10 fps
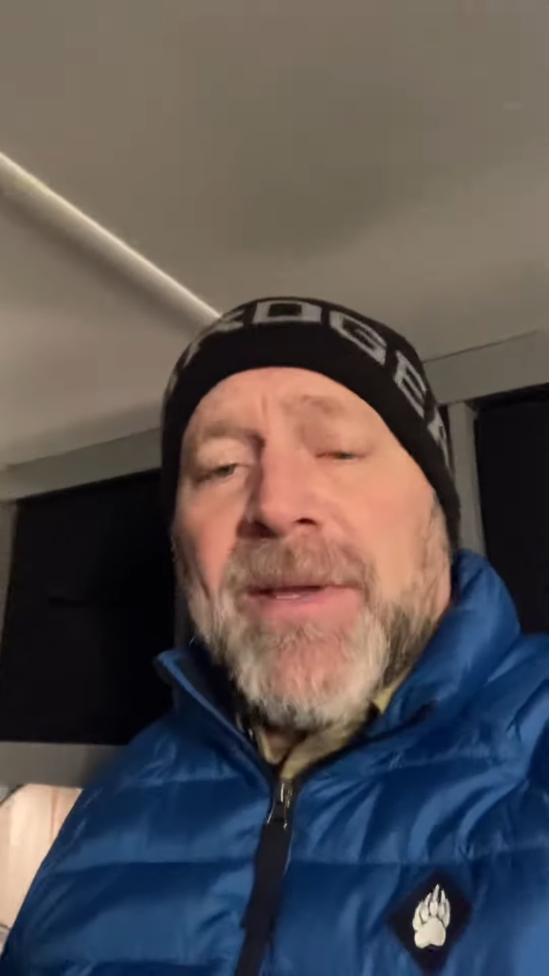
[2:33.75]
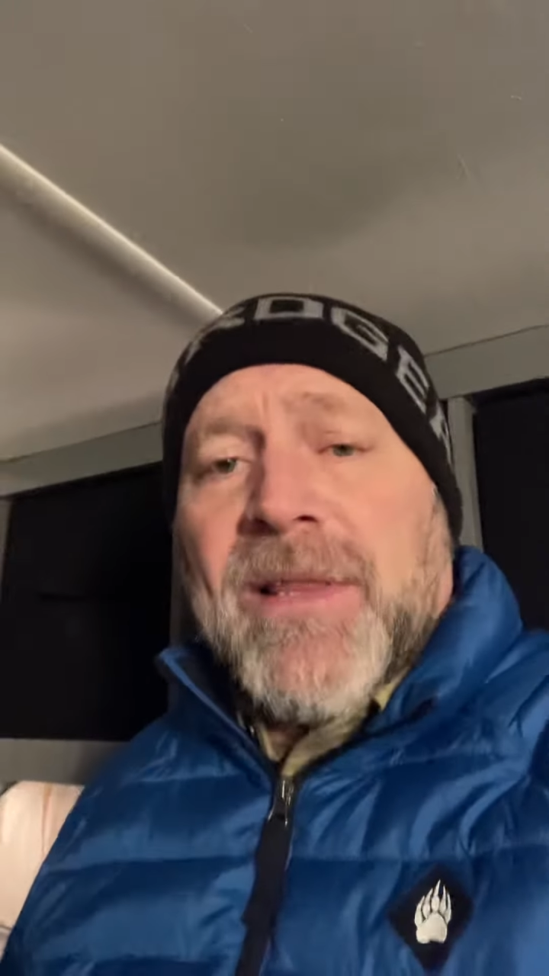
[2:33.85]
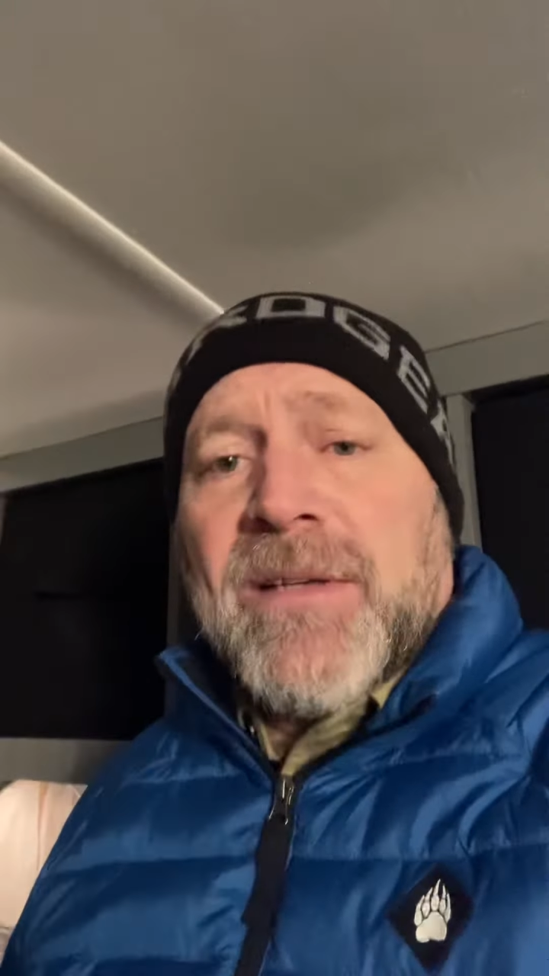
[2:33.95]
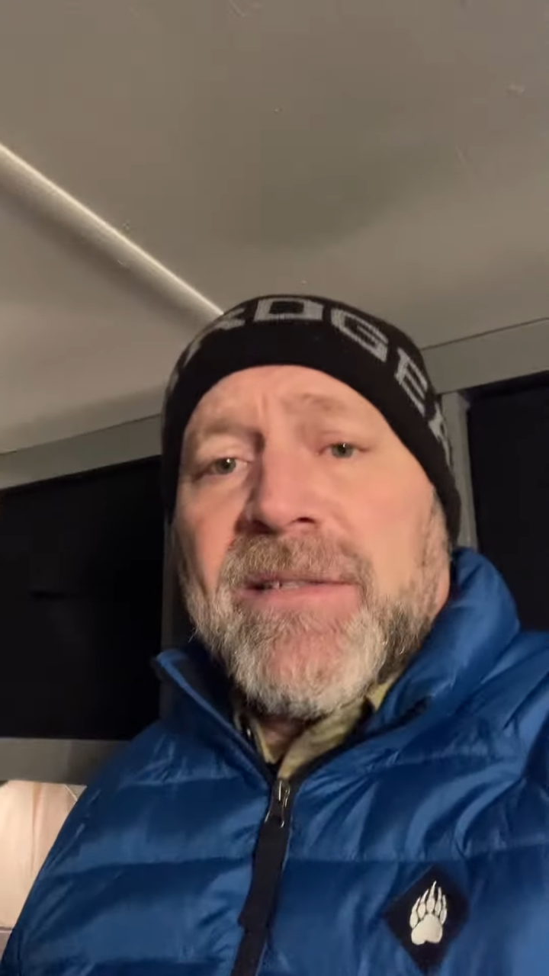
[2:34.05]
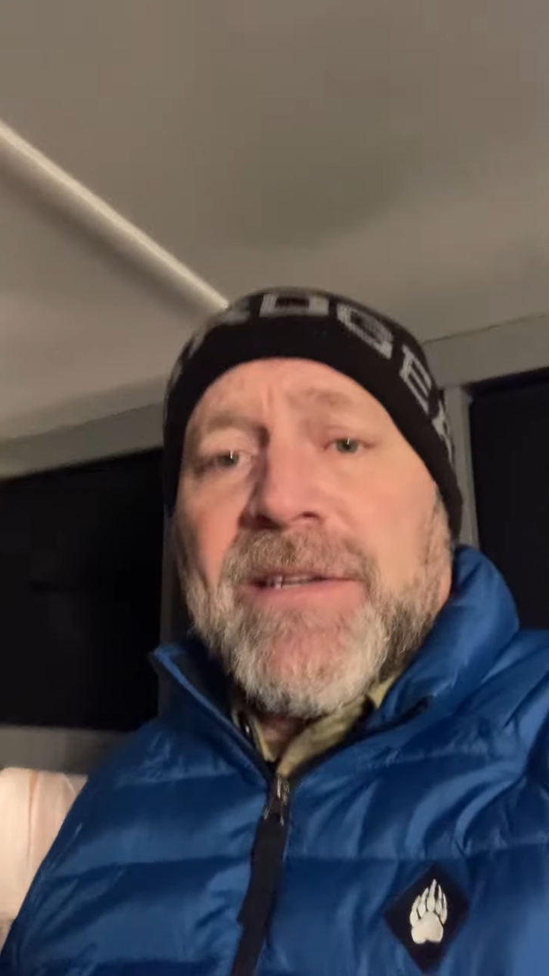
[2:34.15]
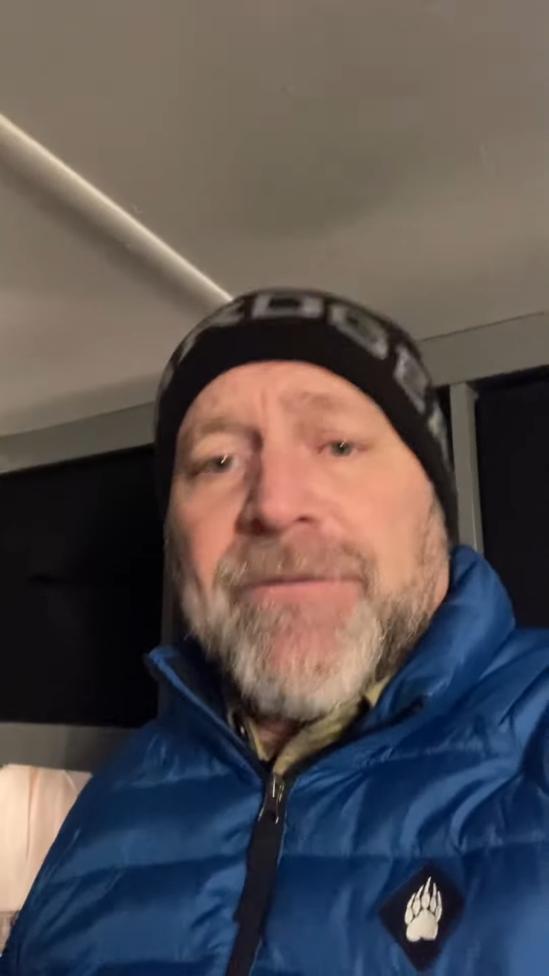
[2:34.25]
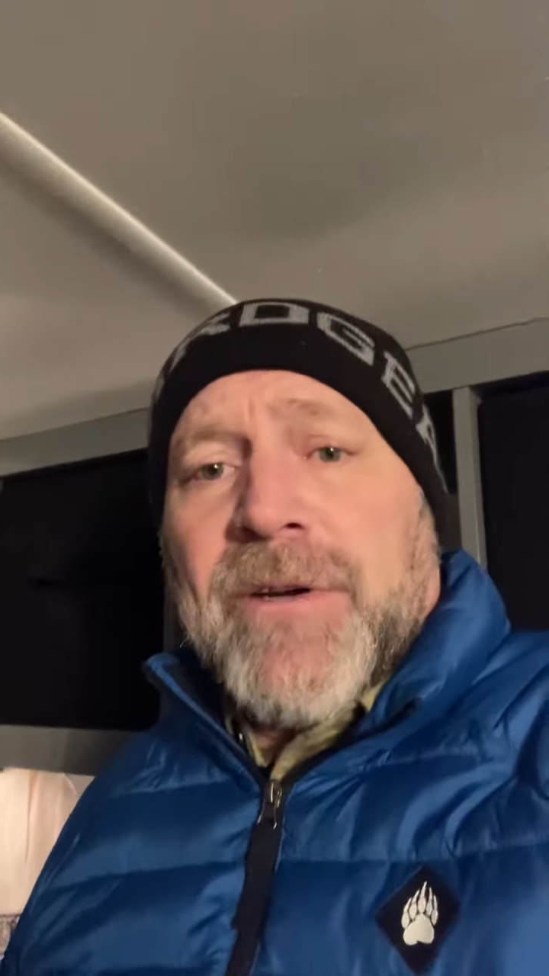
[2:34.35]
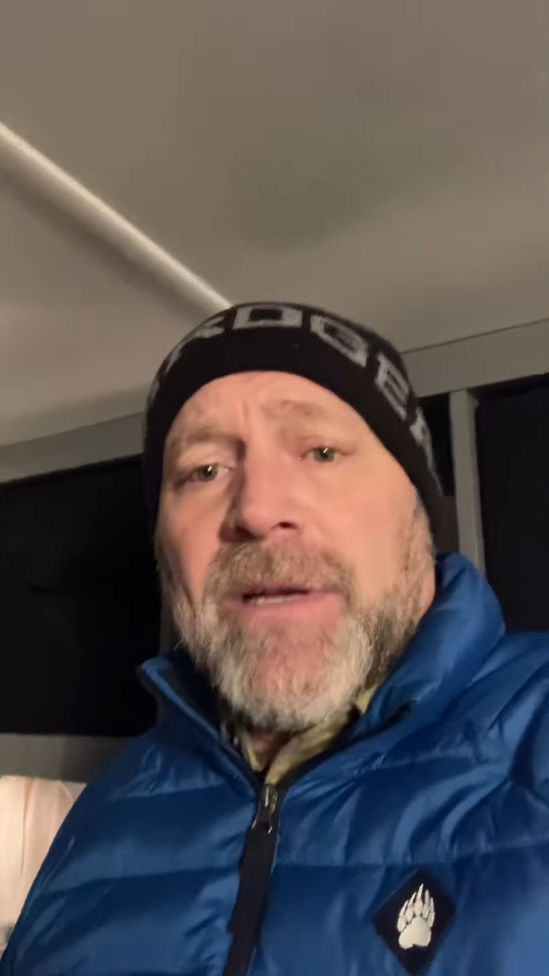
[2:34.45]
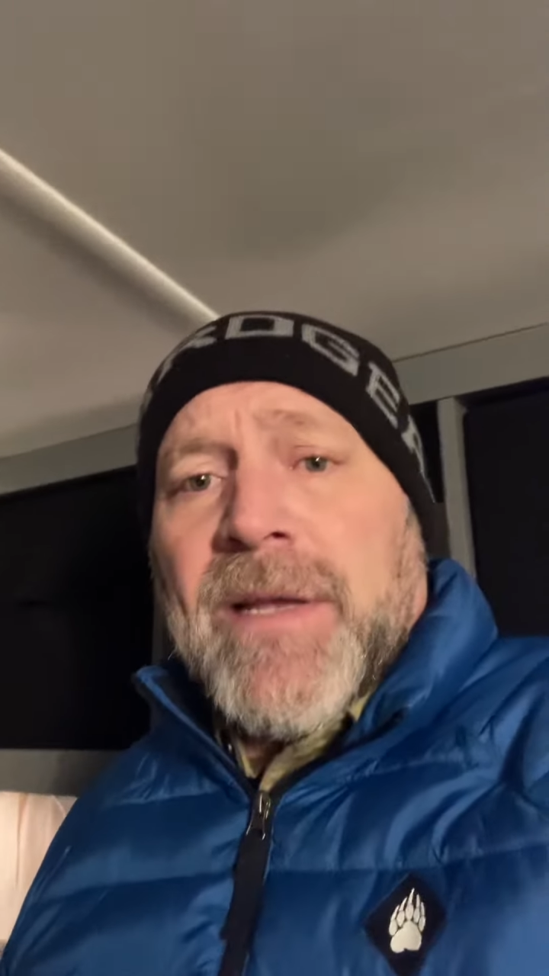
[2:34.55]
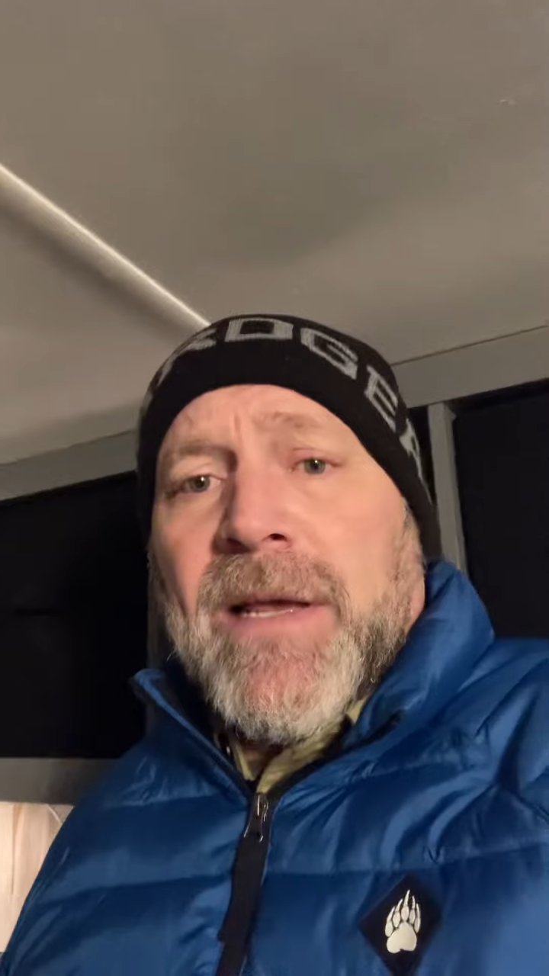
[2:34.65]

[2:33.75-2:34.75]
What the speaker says: be a little different.